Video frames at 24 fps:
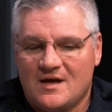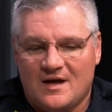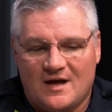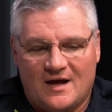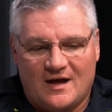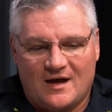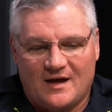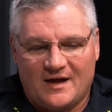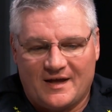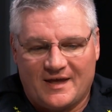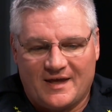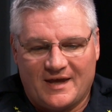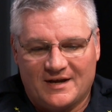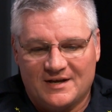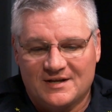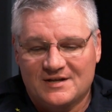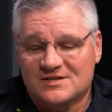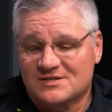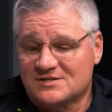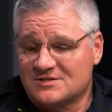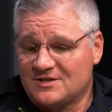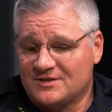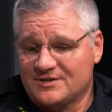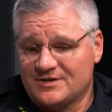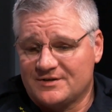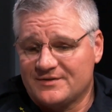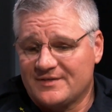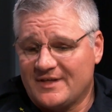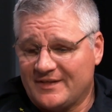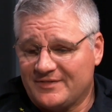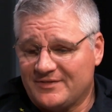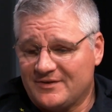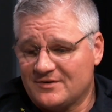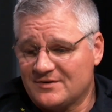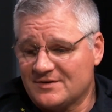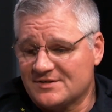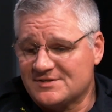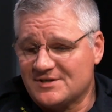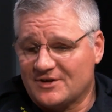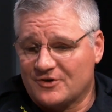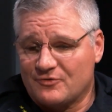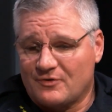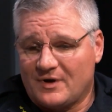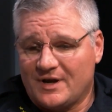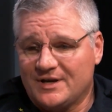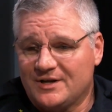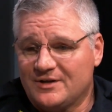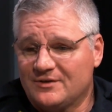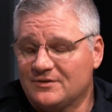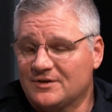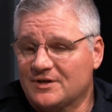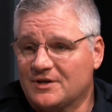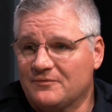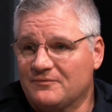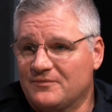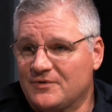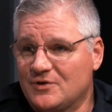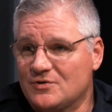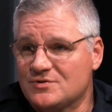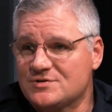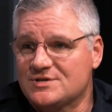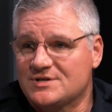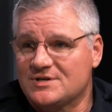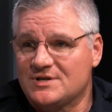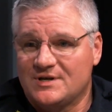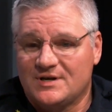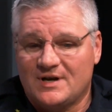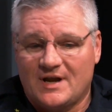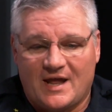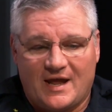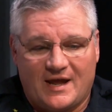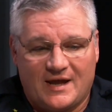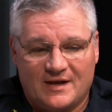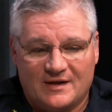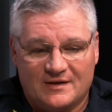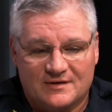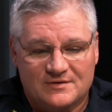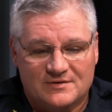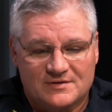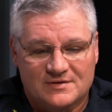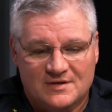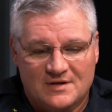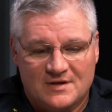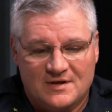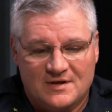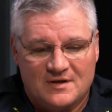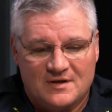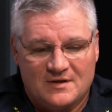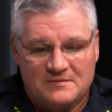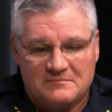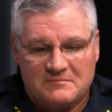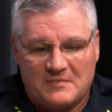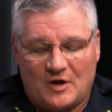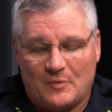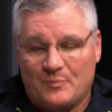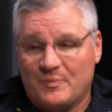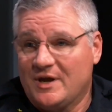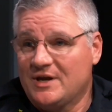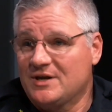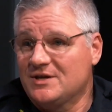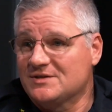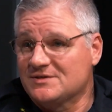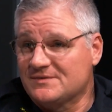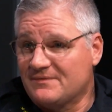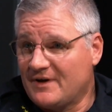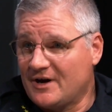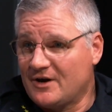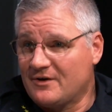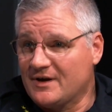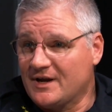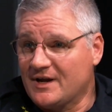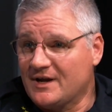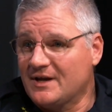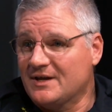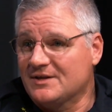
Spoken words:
and it is clear that there is a great deal of confusion and opinions vary.